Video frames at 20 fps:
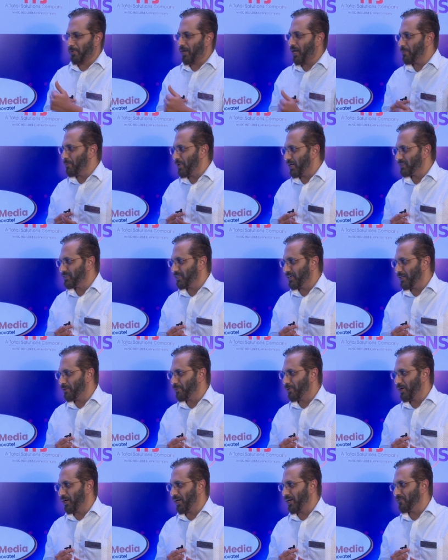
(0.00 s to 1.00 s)
Pillay mentioned
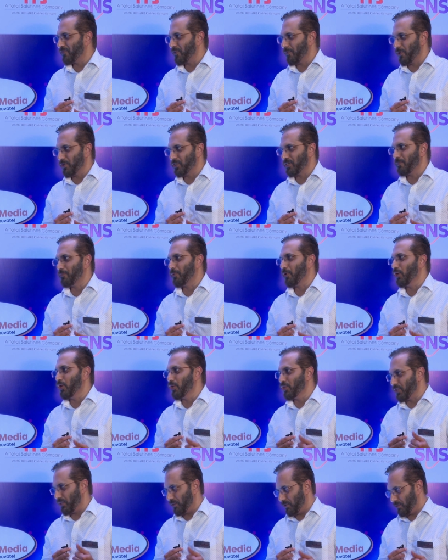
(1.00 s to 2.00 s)
about information
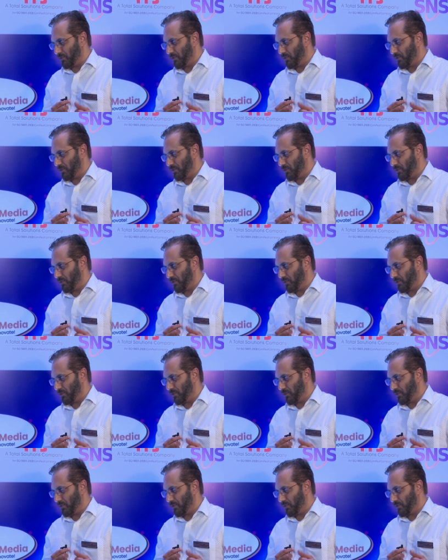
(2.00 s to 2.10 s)
pollution.